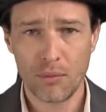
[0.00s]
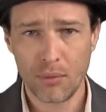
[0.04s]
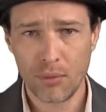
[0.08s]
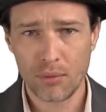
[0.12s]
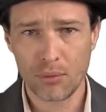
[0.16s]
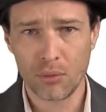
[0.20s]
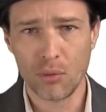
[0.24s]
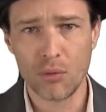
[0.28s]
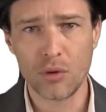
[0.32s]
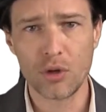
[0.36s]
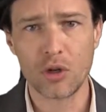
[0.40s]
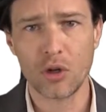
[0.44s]

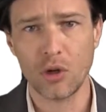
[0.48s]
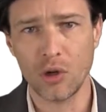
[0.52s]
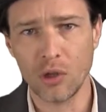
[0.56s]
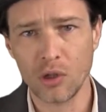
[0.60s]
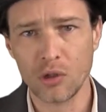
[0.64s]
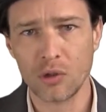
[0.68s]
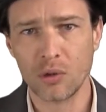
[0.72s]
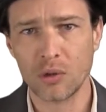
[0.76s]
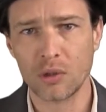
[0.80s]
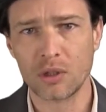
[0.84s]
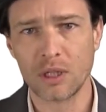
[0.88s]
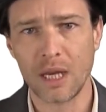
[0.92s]
through the
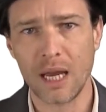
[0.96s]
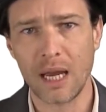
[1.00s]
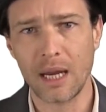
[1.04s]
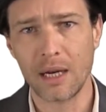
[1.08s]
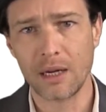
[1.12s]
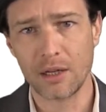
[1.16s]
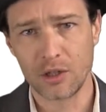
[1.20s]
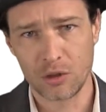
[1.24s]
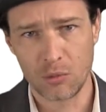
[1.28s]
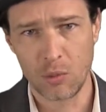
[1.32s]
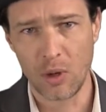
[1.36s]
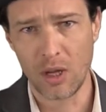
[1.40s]
canonical
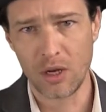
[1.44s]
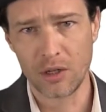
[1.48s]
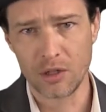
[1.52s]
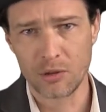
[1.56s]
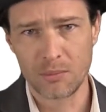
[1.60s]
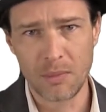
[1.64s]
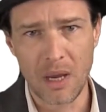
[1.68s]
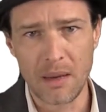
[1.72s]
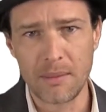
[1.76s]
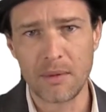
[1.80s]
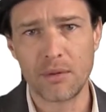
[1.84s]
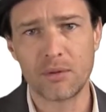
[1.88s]
tag, as well as
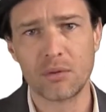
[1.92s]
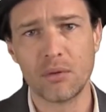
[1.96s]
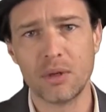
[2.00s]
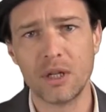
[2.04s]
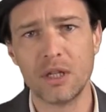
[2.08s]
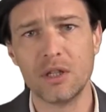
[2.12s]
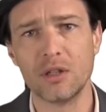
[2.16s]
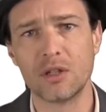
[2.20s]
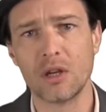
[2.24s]
maybe through an